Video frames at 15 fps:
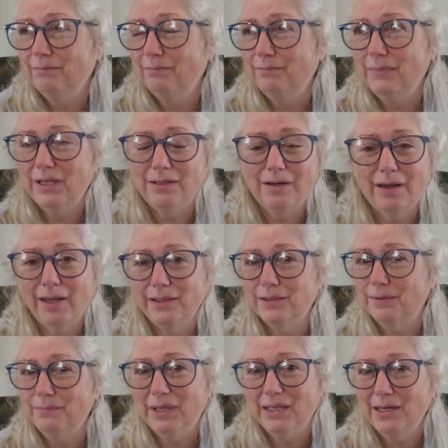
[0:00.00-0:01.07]
midnight
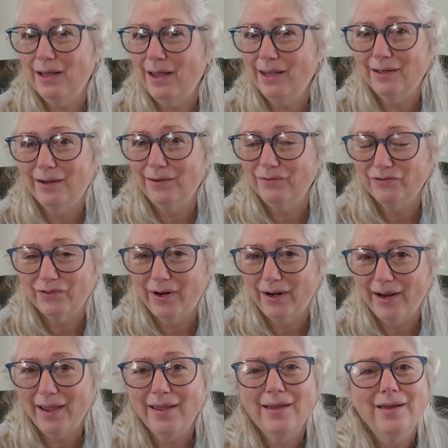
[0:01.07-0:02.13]
to midnight on
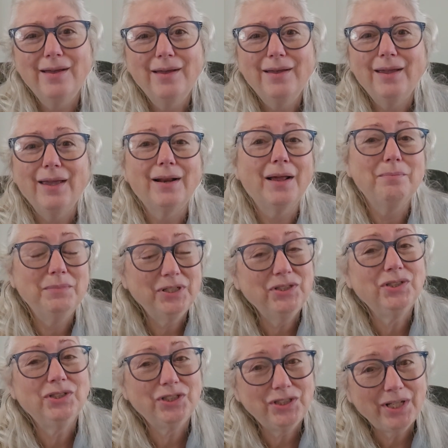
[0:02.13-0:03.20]
Friday, and I
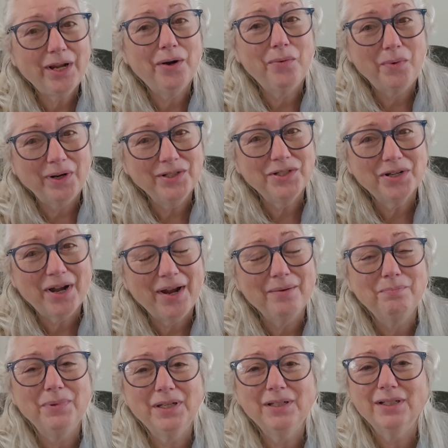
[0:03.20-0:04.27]
missed the sale one time
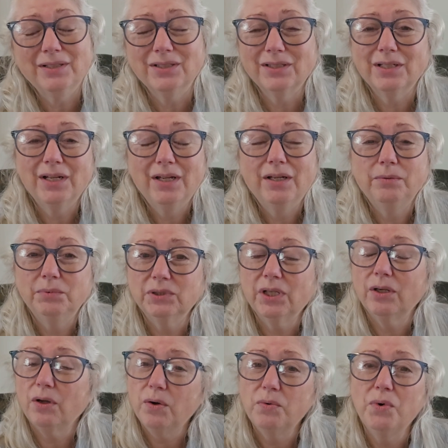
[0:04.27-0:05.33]
because it was
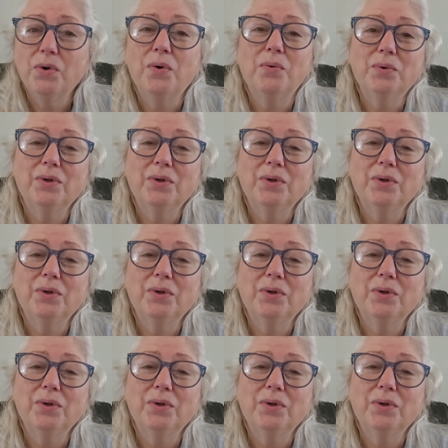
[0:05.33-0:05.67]
like, oh no,